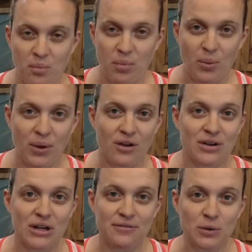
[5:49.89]
But we are
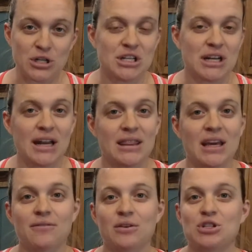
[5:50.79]
very fortunate and
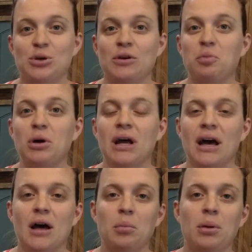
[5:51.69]
thankful to have put
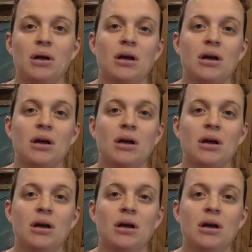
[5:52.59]
up